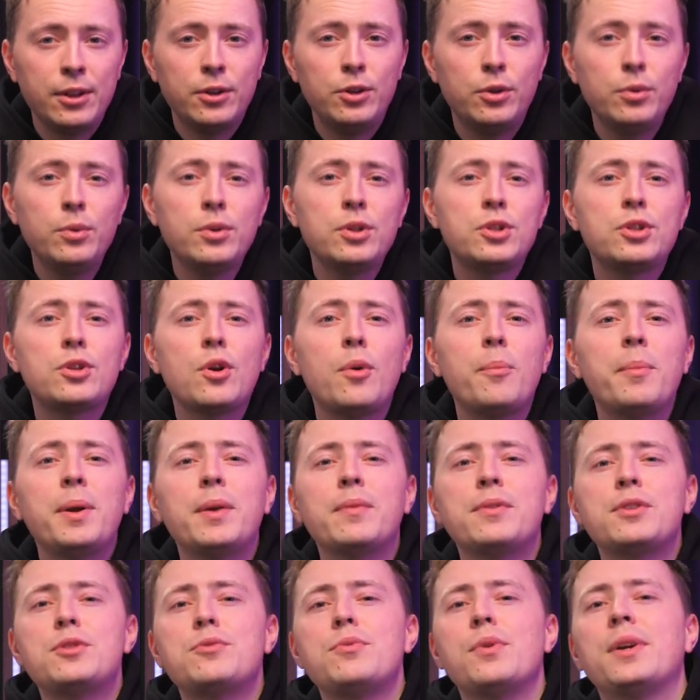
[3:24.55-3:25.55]
Doing so may
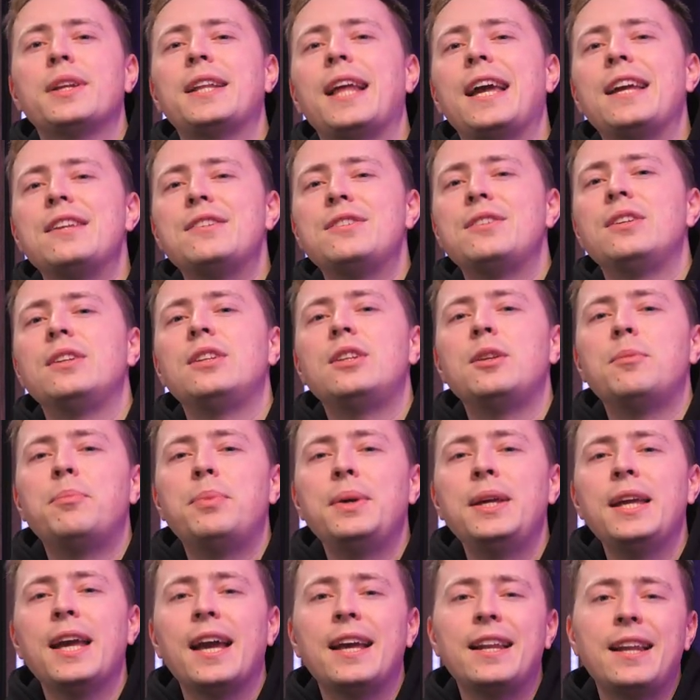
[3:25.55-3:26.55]
restrict H T T
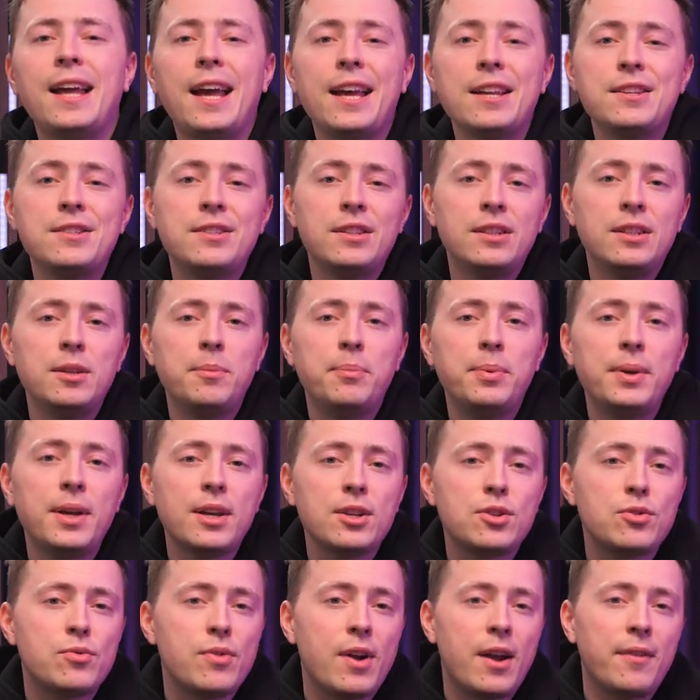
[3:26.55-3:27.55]
P and H T T P
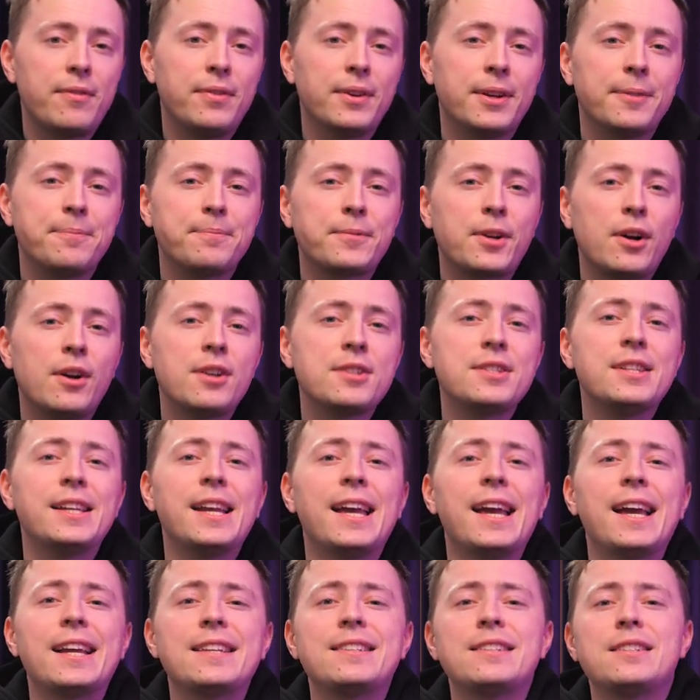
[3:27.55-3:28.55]
S traffic,
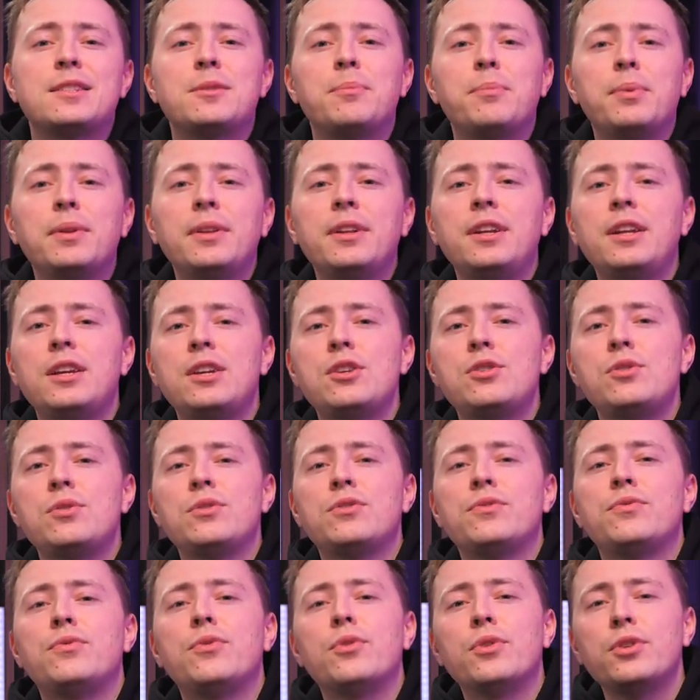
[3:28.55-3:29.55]
causing accessibility
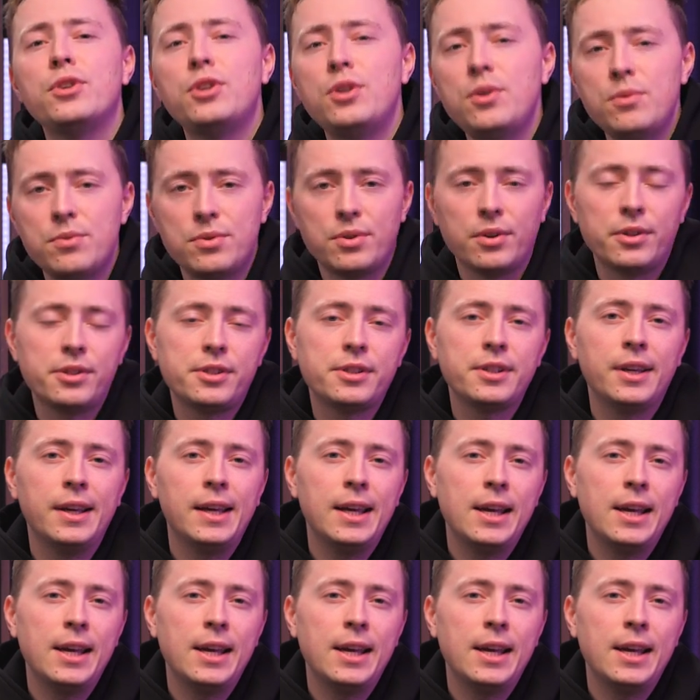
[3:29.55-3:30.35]
issues for users.